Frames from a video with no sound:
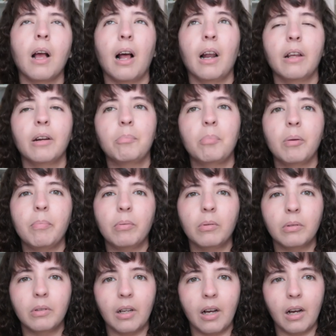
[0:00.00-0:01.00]
a lot of
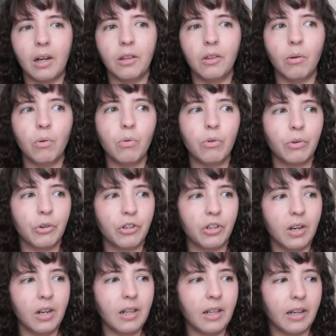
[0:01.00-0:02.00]
people that know
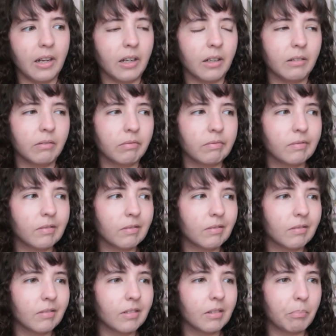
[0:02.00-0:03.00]
crochet, like
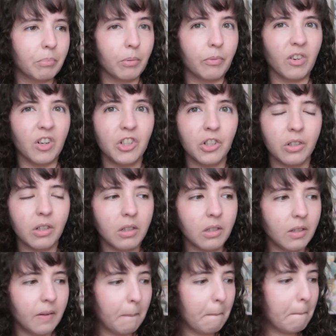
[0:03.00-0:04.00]
professional.